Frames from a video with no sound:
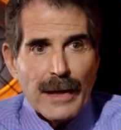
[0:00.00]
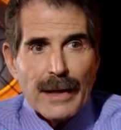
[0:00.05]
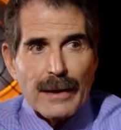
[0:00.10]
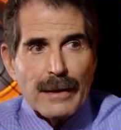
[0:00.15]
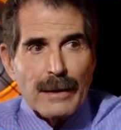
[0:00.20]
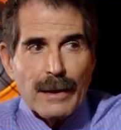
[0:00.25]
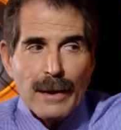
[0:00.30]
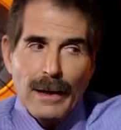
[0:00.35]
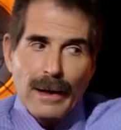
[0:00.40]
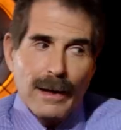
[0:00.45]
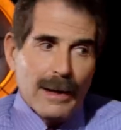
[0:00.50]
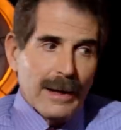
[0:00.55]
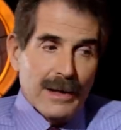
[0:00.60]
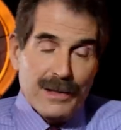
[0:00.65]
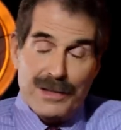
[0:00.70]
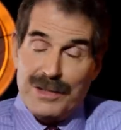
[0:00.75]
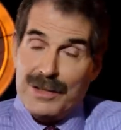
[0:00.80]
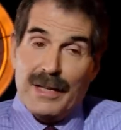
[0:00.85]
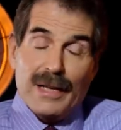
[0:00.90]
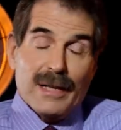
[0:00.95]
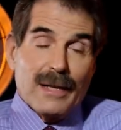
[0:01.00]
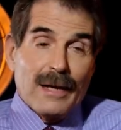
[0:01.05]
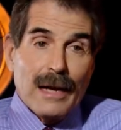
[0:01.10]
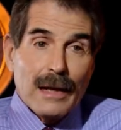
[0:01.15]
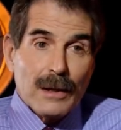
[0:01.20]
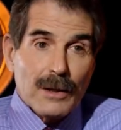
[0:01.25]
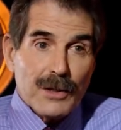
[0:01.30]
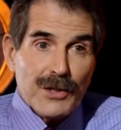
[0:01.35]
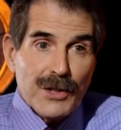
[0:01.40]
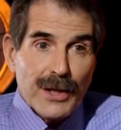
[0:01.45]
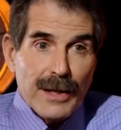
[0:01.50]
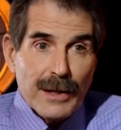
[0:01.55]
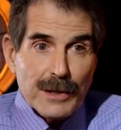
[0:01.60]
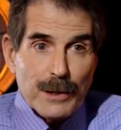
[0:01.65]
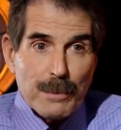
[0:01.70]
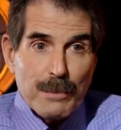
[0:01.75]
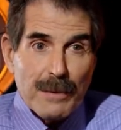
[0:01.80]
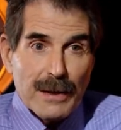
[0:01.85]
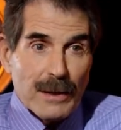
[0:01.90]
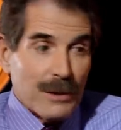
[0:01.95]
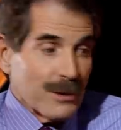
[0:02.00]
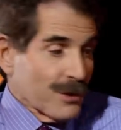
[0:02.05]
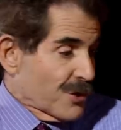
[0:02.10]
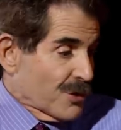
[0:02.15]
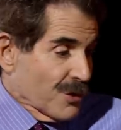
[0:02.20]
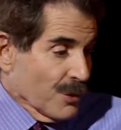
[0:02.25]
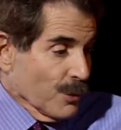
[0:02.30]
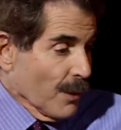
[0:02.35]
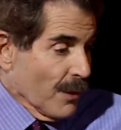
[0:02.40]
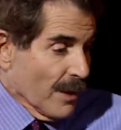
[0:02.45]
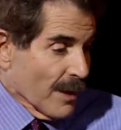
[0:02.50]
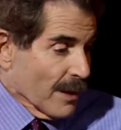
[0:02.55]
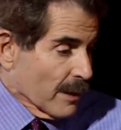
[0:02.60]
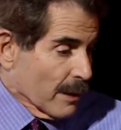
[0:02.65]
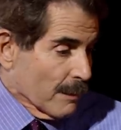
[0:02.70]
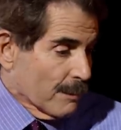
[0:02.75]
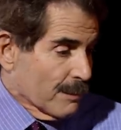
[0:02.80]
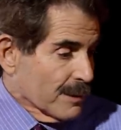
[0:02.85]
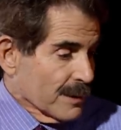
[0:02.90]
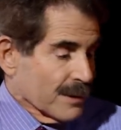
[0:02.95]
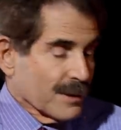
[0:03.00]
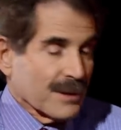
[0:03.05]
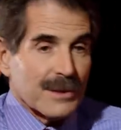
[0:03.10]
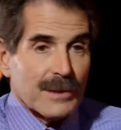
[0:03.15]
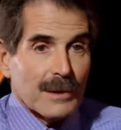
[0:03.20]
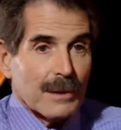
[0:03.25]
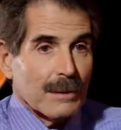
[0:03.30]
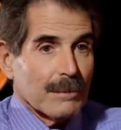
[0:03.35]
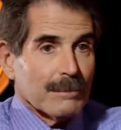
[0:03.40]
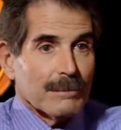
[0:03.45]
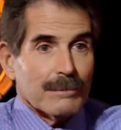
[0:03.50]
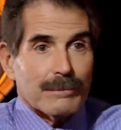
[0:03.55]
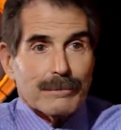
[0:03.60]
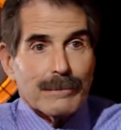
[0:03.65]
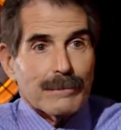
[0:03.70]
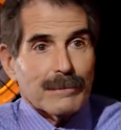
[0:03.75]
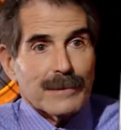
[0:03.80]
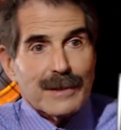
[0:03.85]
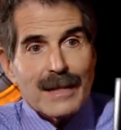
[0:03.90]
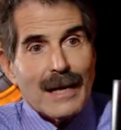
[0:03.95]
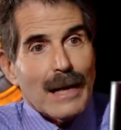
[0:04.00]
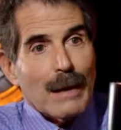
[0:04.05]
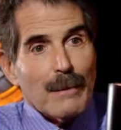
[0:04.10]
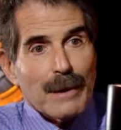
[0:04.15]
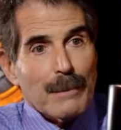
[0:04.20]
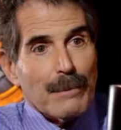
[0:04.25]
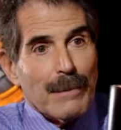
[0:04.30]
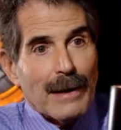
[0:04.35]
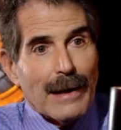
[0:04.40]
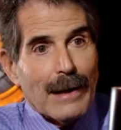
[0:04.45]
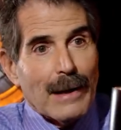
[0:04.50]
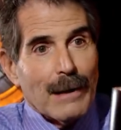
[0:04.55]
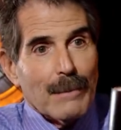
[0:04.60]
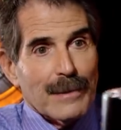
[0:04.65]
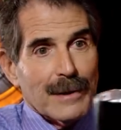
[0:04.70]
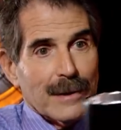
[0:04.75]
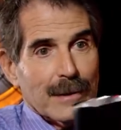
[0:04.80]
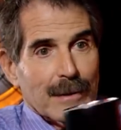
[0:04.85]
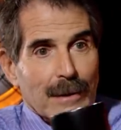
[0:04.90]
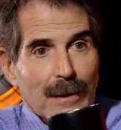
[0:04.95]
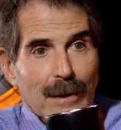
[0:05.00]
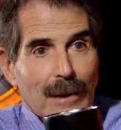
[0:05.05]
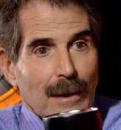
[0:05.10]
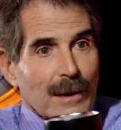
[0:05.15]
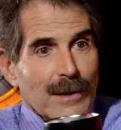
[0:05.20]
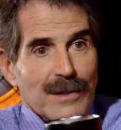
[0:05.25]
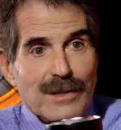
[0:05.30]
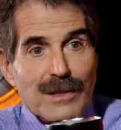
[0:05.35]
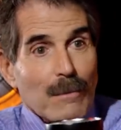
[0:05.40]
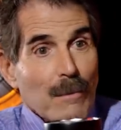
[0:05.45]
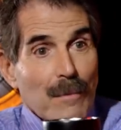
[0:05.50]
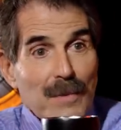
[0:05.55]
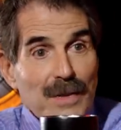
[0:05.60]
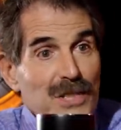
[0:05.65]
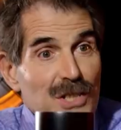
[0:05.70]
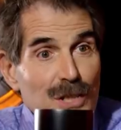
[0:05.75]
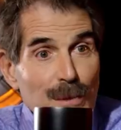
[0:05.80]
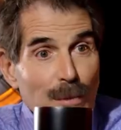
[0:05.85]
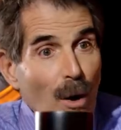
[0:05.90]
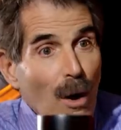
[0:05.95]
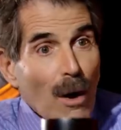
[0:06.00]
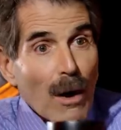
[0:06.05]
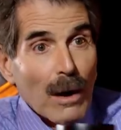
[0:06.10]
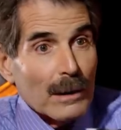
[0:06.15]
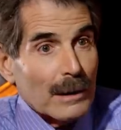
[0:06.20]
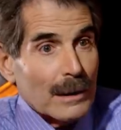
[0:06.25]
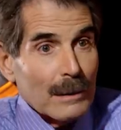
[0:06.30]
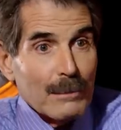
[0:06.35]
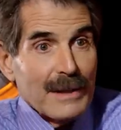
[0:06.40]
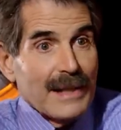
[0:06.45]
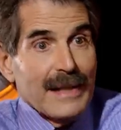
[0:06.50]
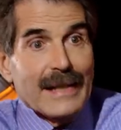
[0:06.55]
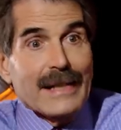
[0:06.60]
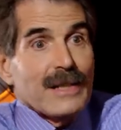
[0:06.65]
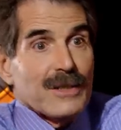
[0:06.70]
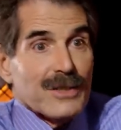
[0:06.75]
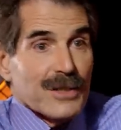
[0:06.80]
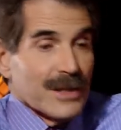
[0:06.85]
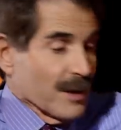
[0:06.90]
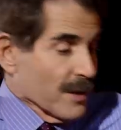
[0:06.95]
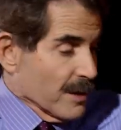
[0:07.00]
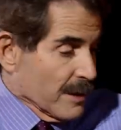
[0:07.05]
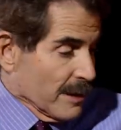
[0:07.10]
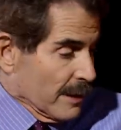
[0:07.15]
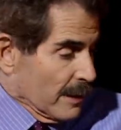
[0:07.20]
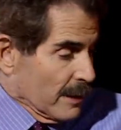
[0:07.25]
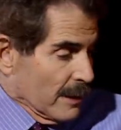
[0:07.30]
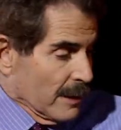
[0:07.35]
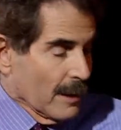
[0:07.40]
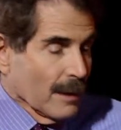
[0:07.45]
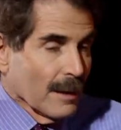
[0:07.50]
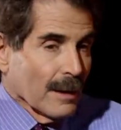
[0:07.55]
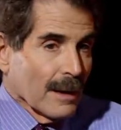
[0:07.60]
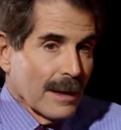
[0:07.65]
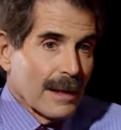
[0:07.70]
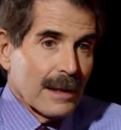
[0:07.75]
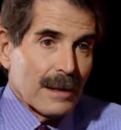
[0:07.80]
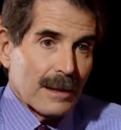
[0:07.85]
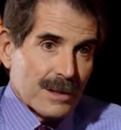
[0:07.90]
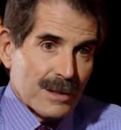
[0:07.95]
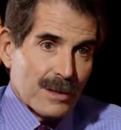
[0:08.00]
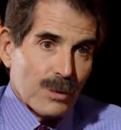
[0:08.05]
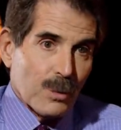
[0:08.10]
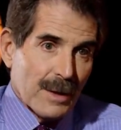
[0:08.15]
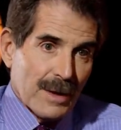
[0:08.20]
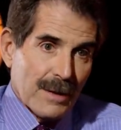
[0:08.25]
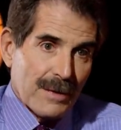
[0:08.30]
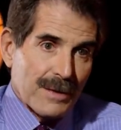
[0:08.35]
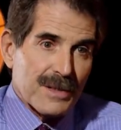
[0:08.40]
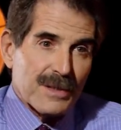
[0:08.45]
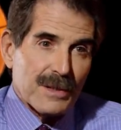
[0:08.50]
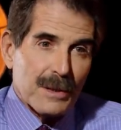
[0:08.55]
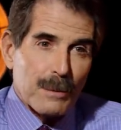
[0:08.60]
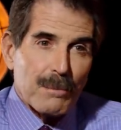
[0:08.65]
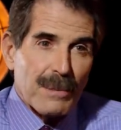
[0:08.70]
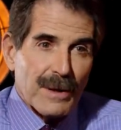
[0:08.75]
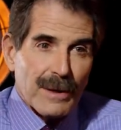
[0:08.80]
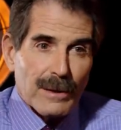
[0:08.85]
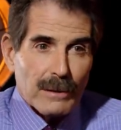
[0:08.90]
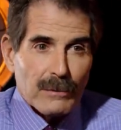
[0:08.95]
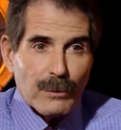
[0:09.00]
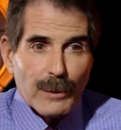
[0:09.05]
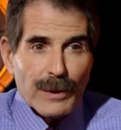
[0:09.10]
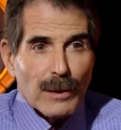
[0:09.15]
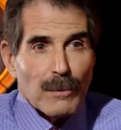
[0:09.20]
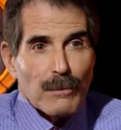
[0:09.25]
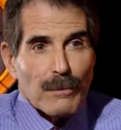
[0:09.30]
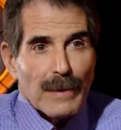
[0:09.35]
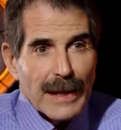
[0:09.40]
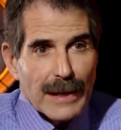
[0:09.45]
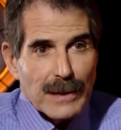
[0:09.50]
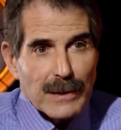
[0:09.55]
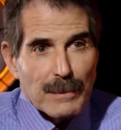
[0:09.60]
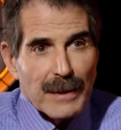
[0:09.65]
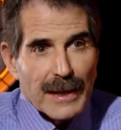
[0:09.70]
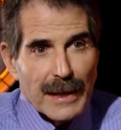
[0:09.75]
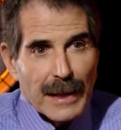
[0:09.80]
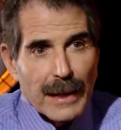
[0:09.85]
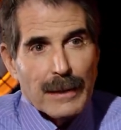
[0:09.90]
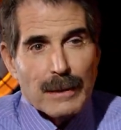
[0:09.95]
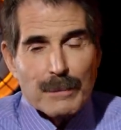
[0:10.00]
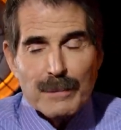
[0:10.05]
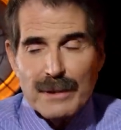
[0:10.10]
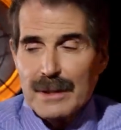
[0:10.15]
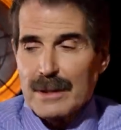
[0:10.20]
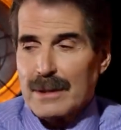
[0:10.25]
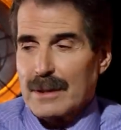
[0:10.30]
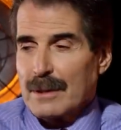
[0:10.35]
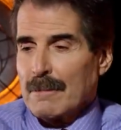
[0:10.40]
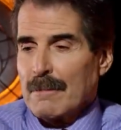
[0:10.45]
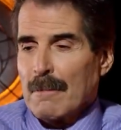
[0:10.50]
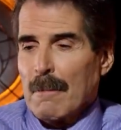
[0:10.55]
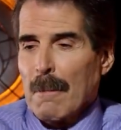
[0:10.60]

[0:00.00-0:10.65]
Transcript: And as technology gets better, soon they're going to put some atomic bomb in something this small. It'll be easier to kill us with. Isn't it better if we don't make as many enemies?